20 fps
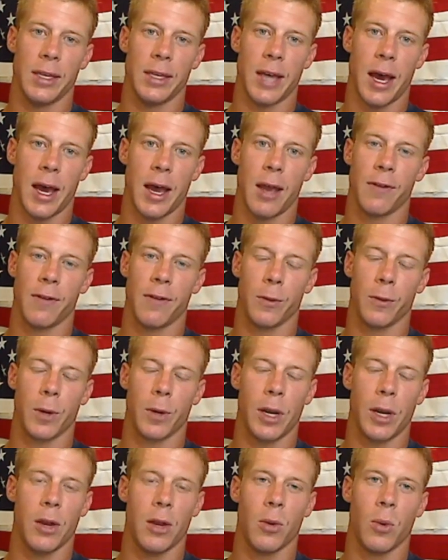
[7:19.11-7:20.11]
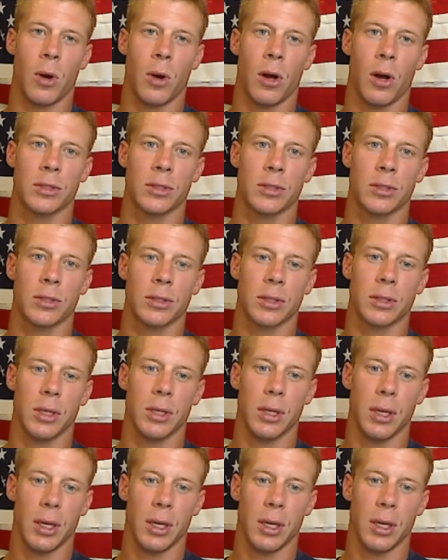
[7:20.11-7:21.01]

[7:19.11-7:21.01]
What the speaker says: I dive. I run into walls.